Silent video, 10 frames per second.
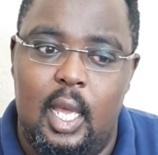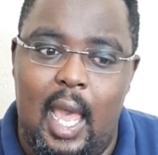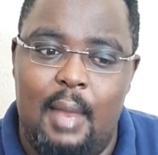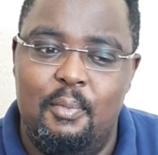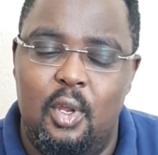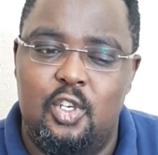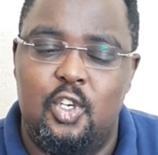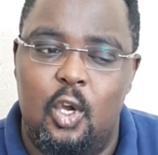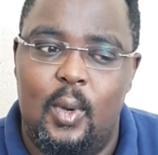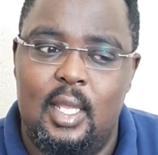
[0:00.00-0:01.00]
I'm not
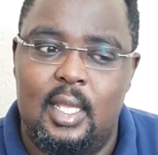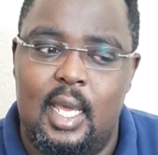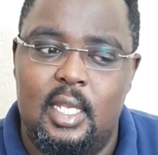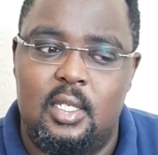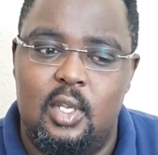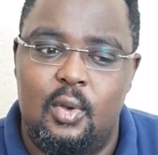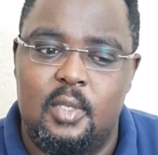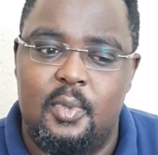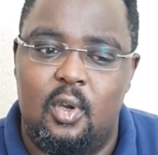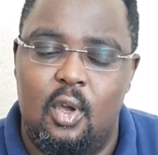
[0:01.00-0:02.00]
sure whether it was
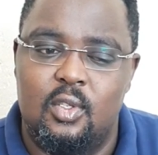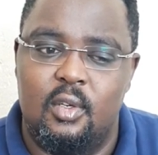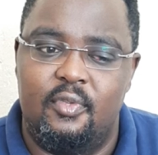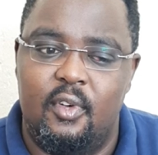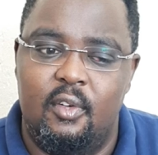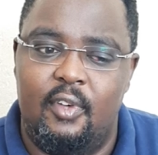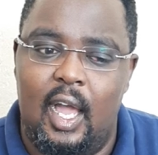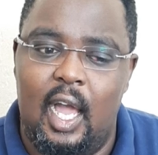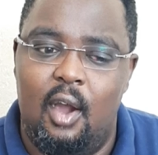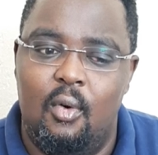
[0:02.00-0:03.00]
because of
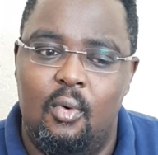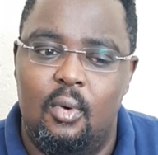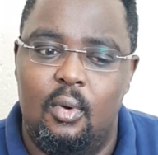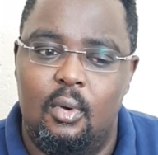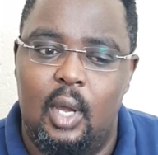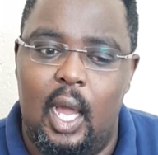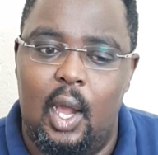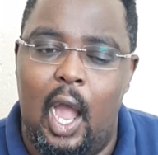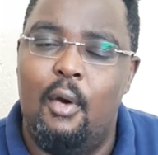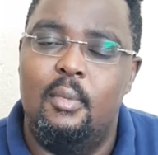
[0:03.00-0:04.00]
how
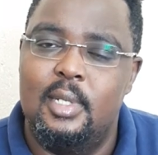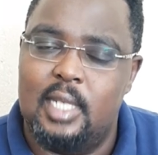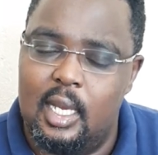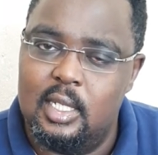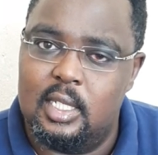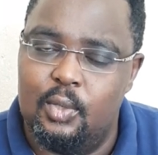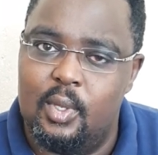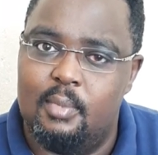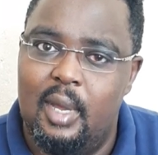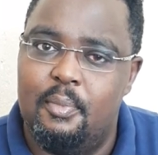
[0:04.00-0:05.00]
our mentality
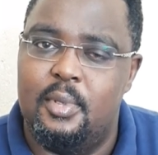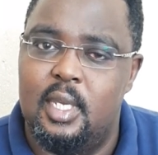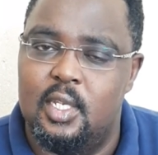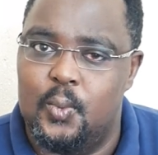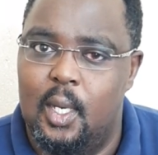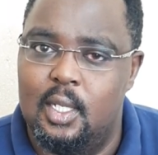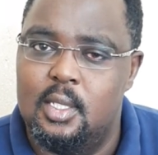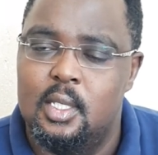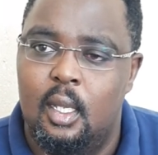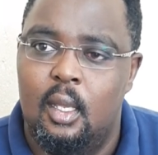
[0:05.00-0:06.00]
with my peers
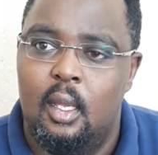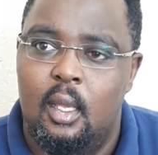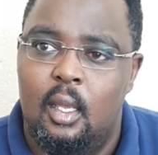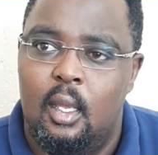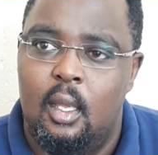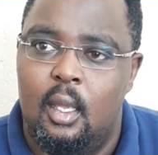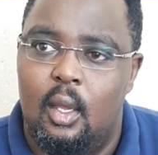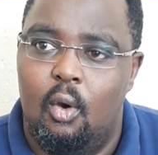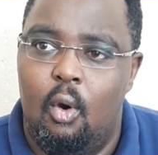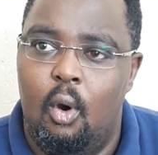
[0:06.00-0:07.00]
was,
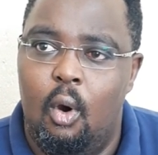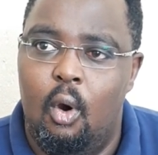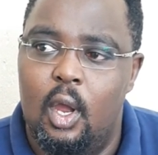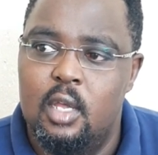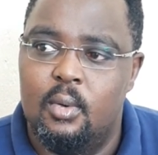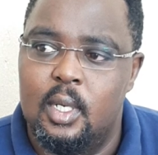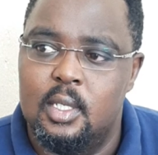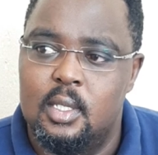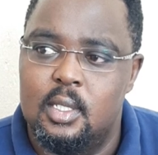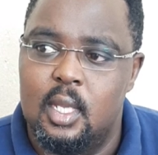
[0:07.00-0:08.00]
or it
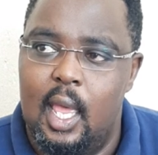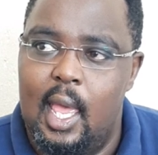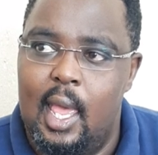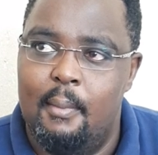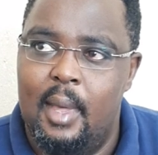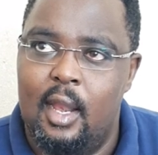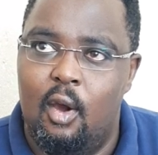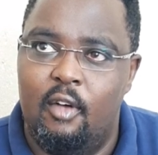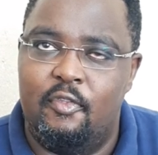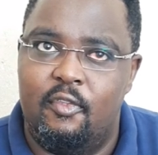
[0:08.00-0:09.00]
was a matter
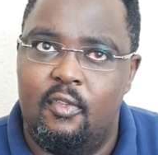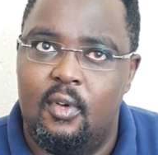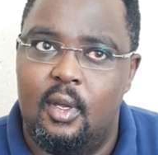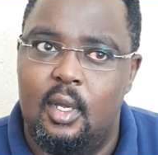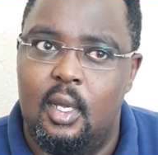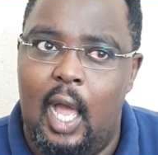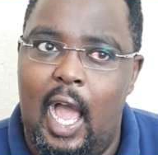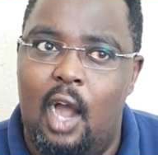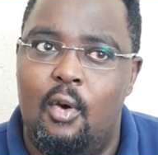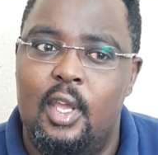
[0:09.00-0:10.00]
of
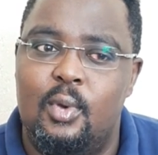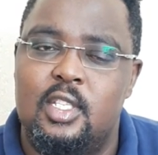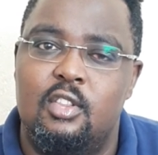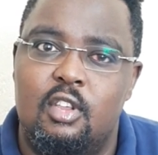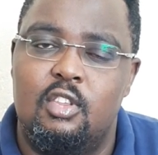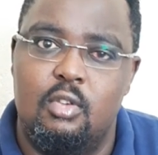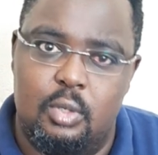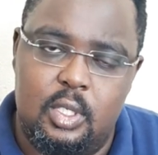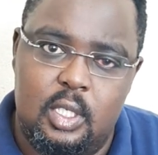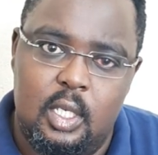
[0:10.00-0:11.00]
how it was
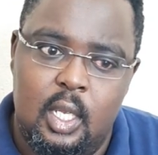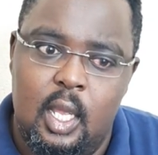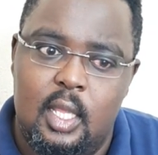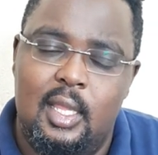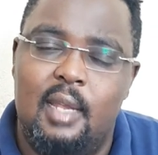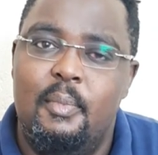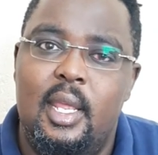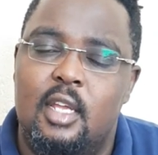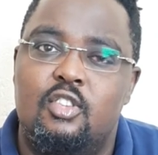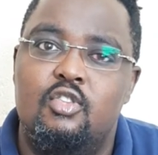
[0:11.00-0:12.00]
introduced that
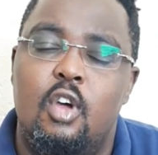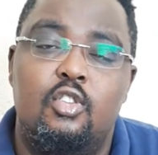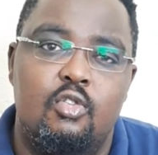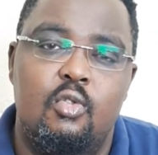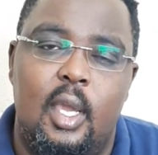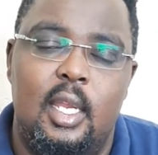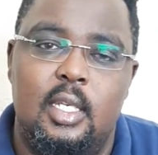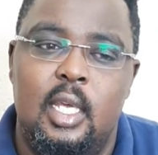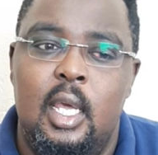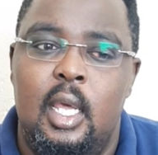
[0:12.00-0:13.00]
made us not to look at it.